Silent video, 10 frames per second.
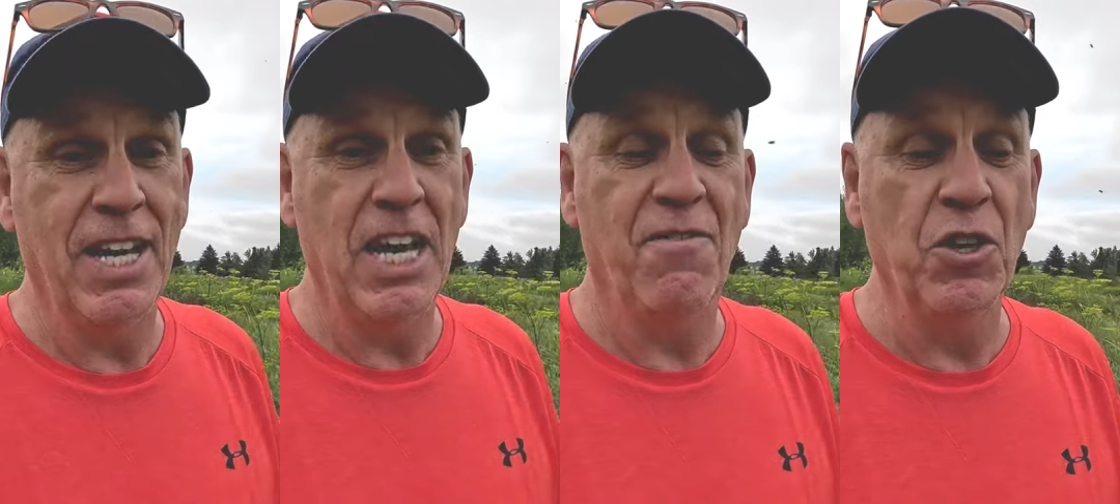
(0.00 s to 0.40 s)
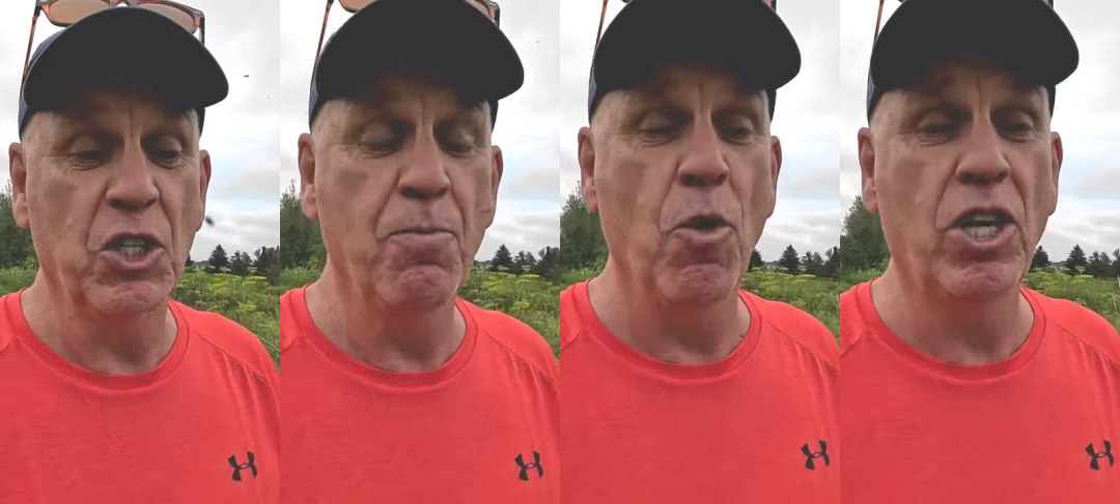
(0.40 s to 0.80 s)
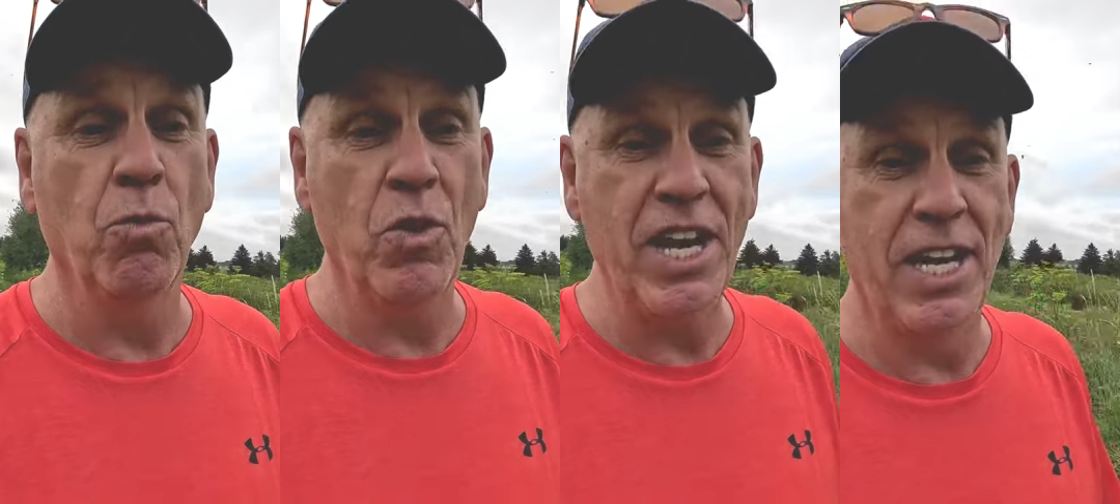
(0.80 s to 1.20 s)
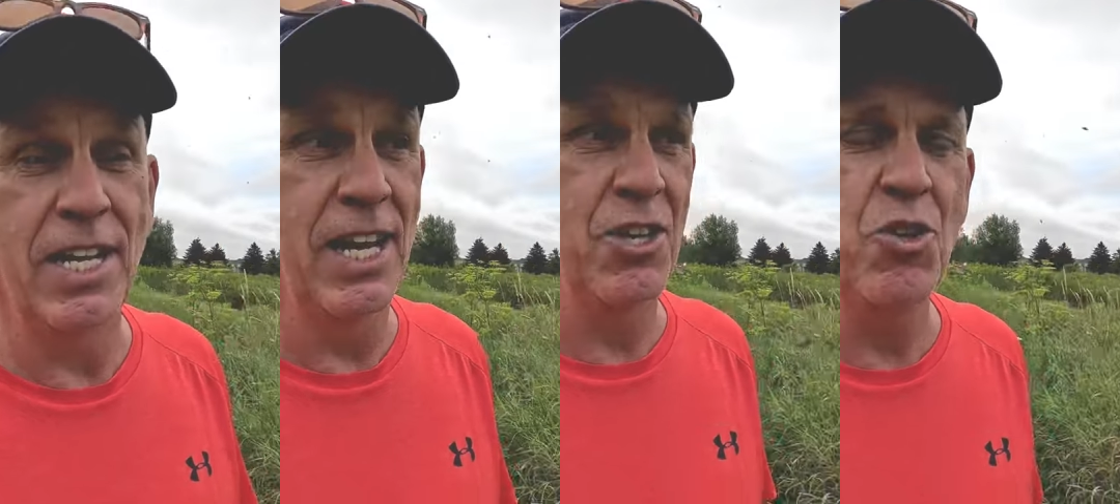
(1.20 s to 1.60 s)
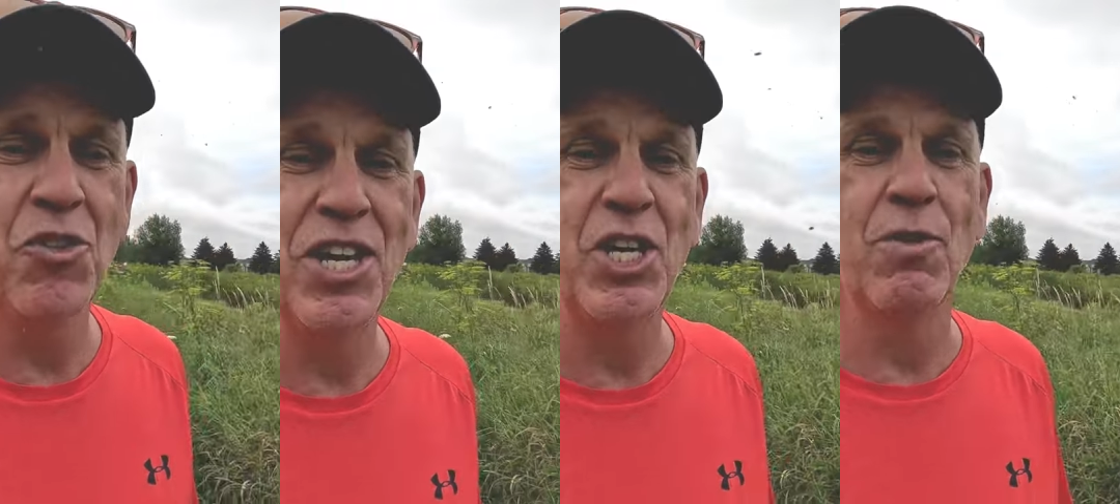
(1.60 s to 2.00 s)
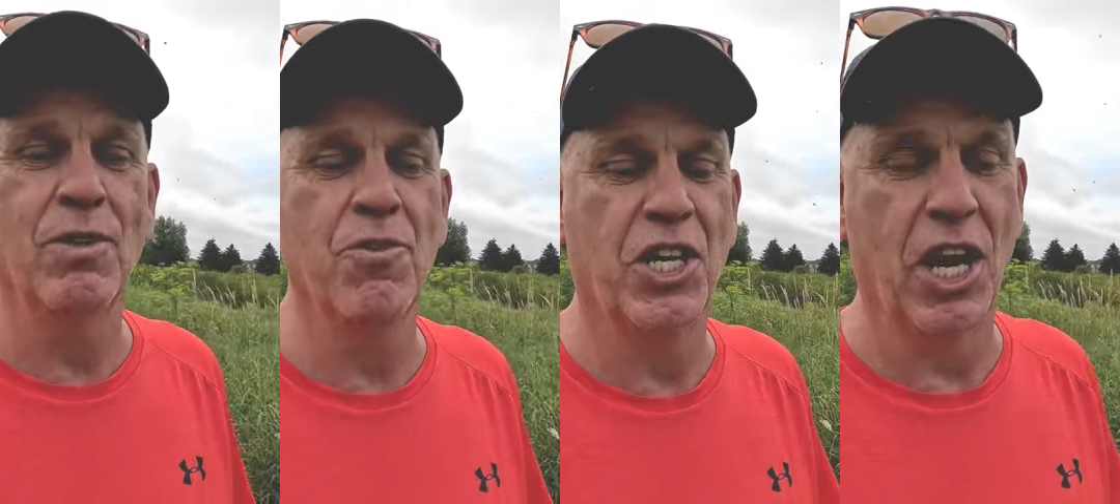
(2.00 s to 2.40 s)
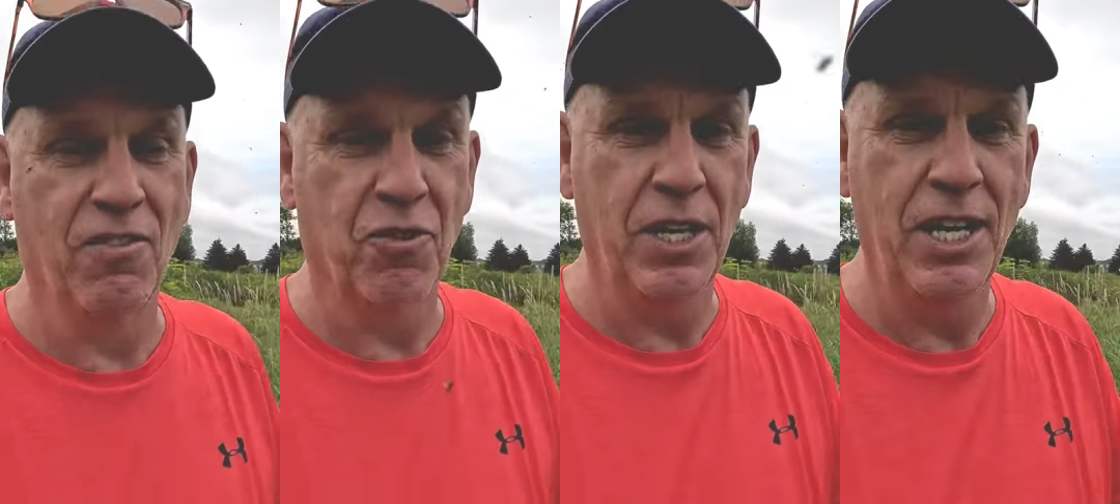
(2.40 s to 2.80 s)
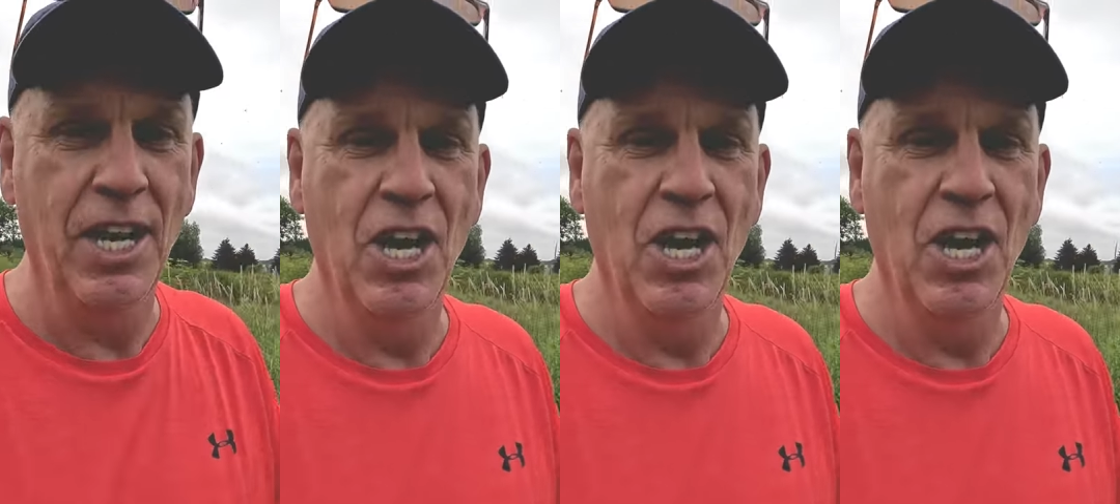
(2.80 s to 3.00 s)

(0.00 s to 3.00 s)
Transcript: If you're smoking weed and you think you're in recovery,